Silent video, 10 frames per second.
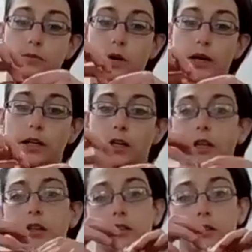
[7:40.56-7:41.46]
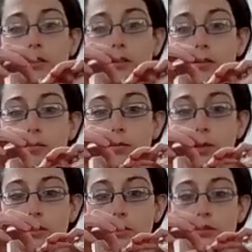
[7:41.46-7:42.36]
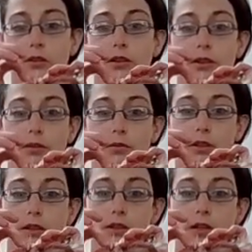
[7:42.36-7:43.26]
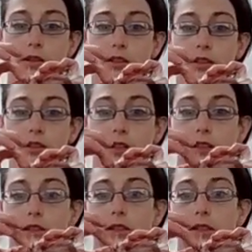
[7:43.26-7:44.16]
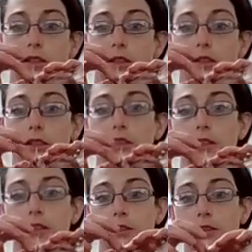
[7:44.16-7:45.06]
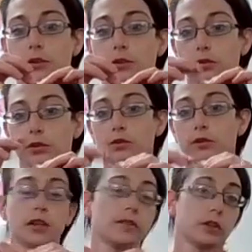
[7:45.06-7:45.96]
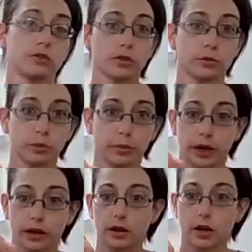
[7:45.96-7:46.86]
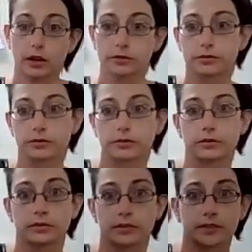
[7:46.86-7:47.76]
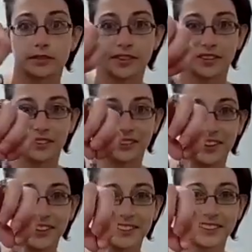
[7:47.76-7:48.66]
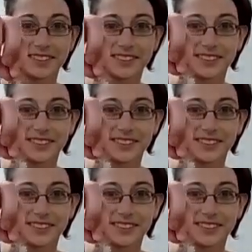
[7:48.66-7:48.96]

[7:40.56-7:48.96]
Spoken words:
of wire, make sure that they're really tucked in nice, or you can even trim them back off, right?